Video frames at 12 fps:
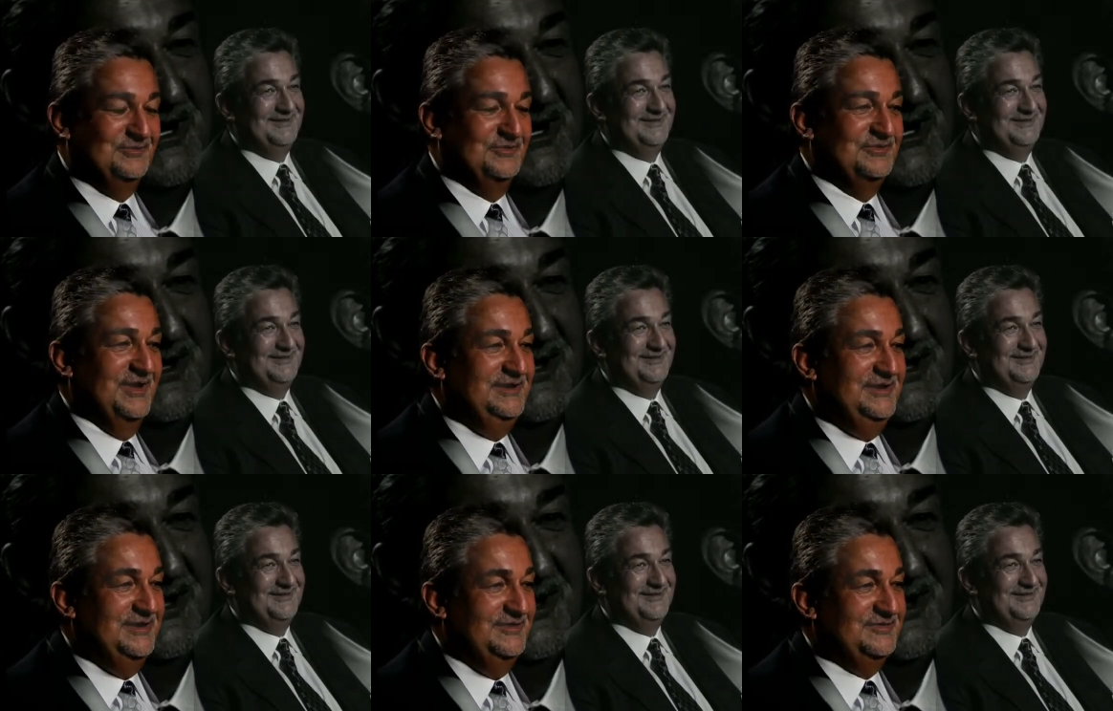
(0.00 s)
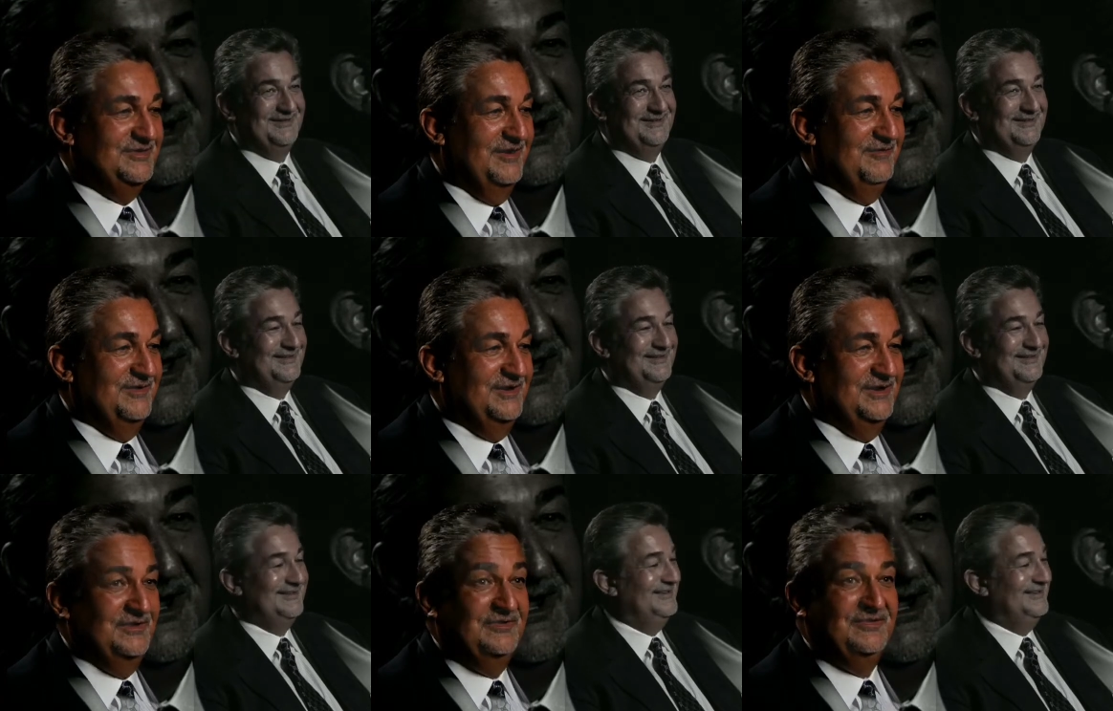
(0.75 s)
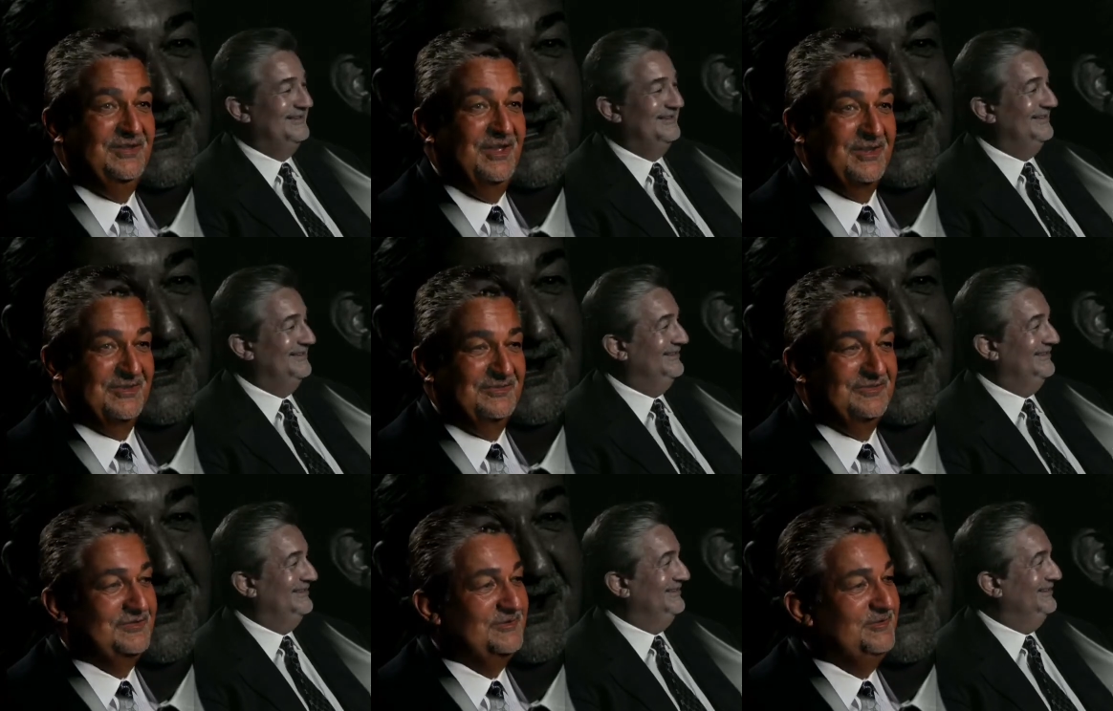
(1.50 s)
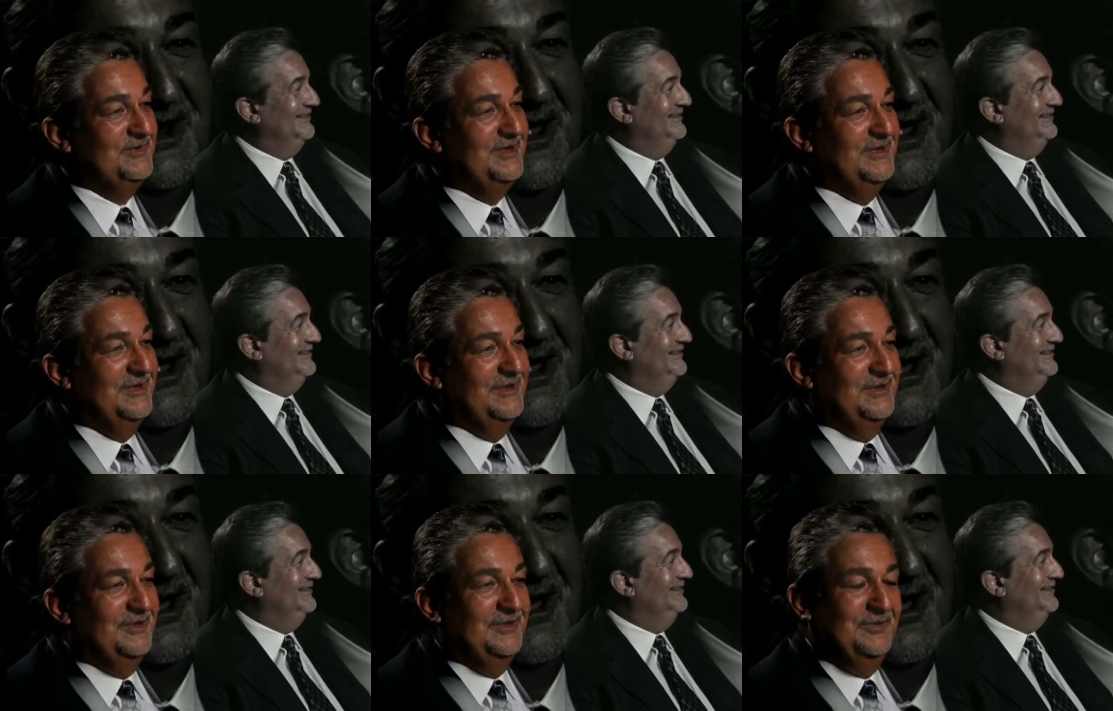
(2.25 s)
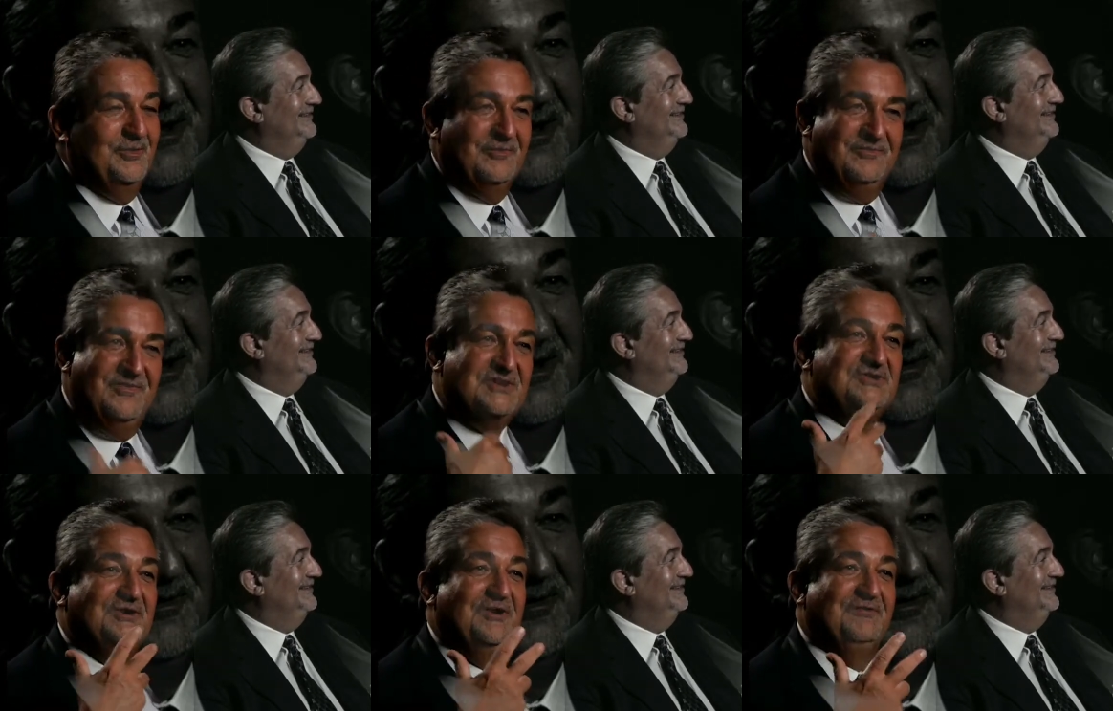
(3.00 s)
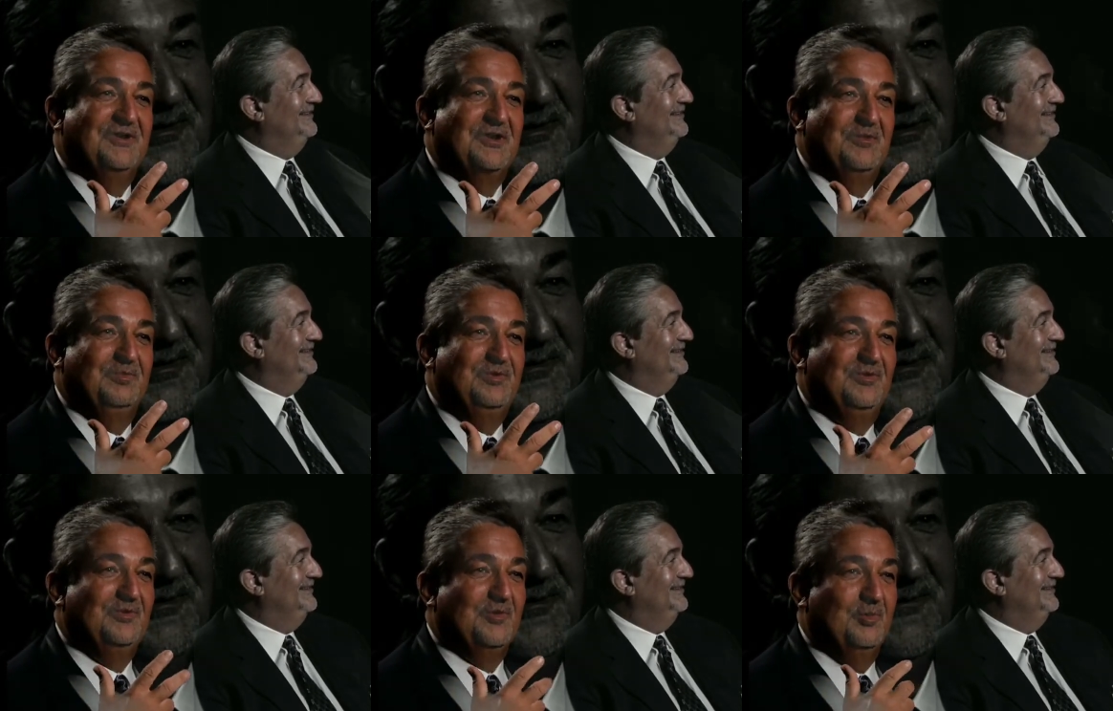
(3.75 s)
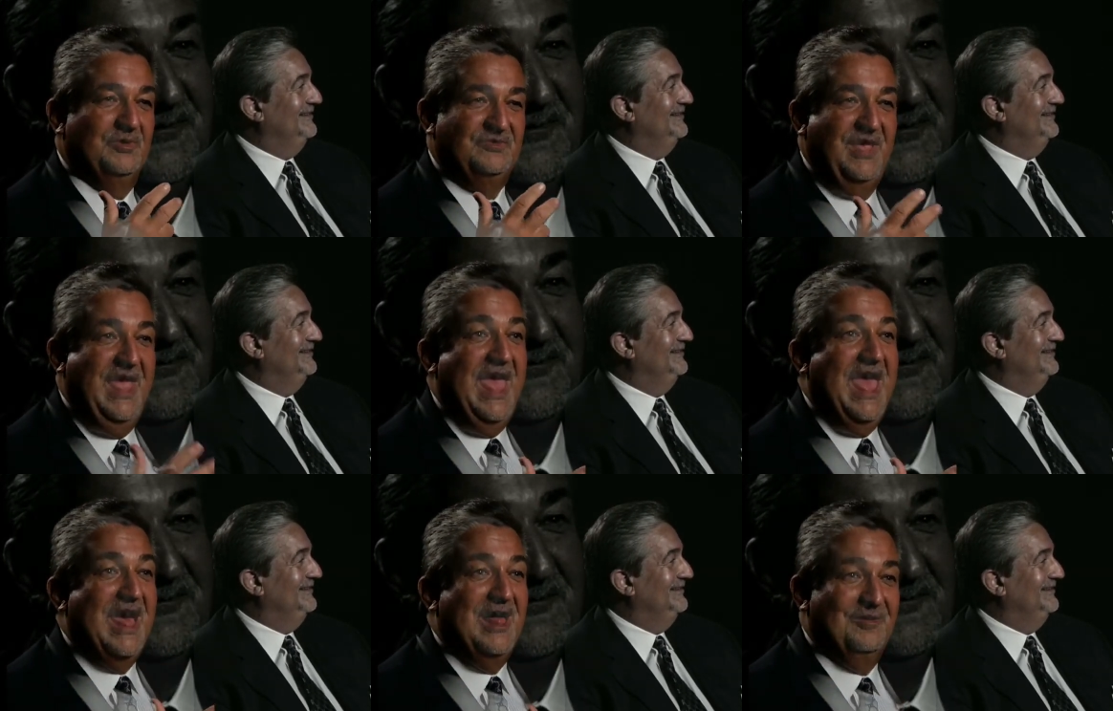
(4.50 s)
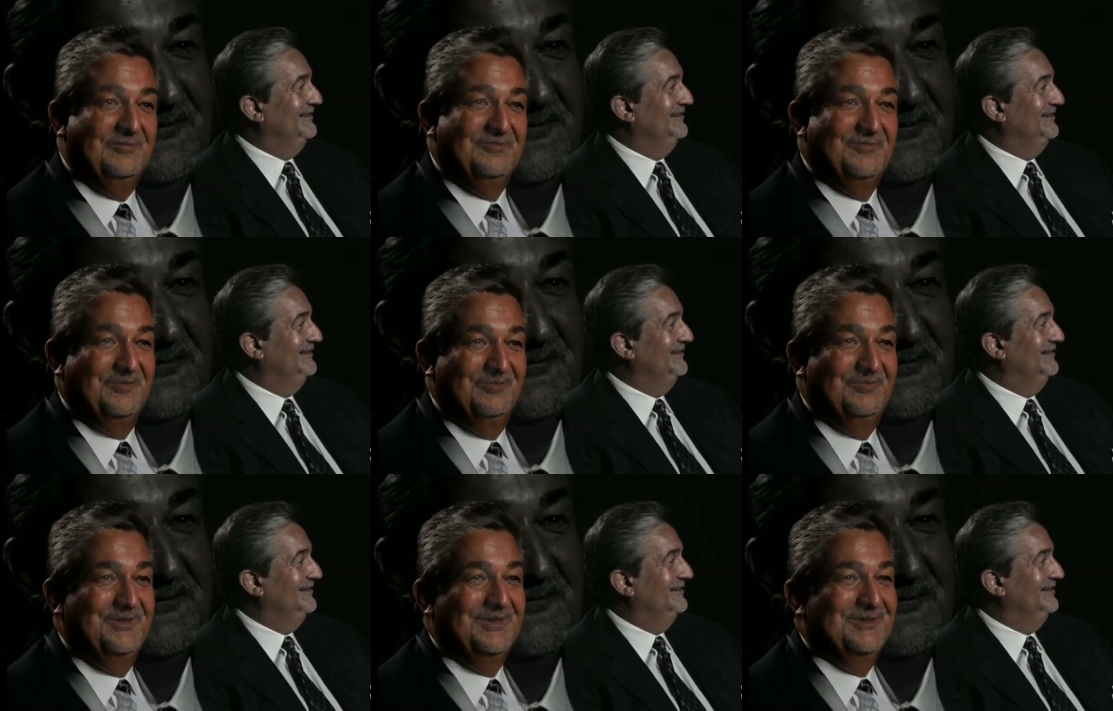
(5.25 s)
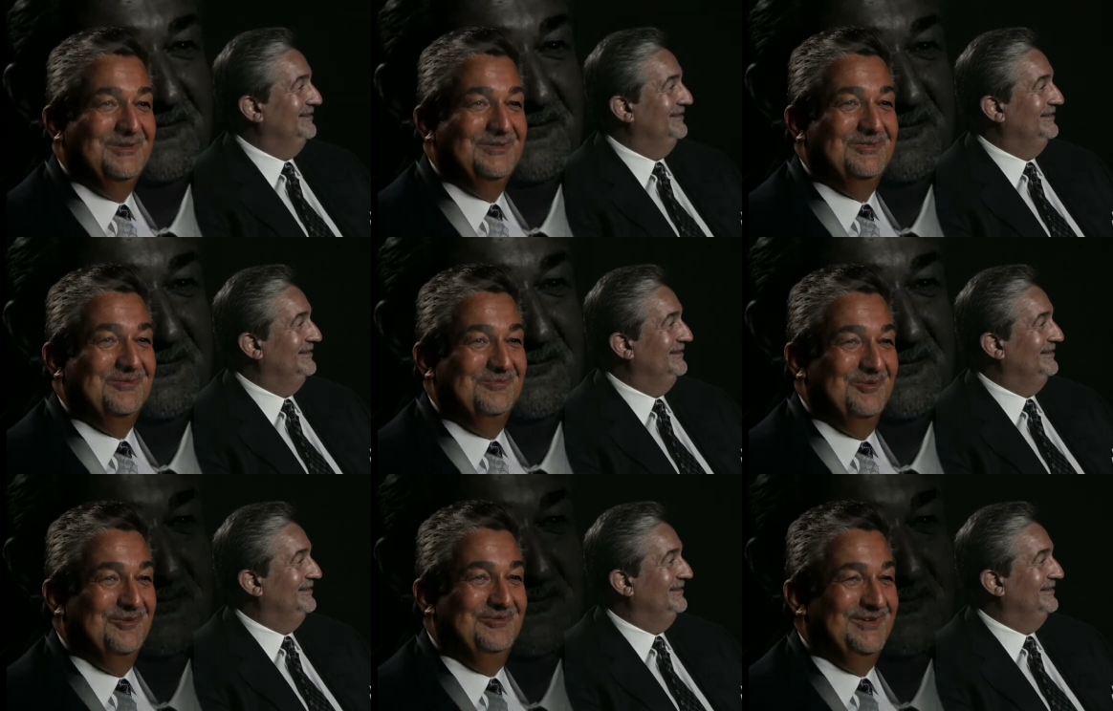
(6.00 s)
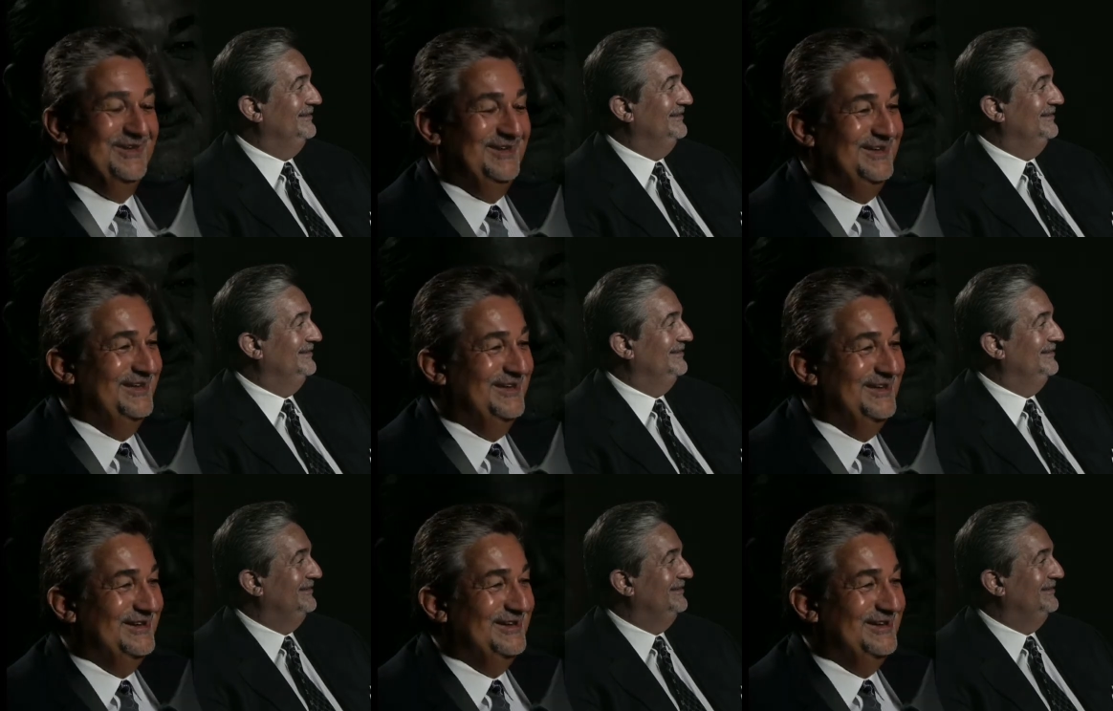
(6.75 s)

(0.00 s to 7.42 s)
Speaker 1: this was 1976, your vision of a computer was HAL from the movie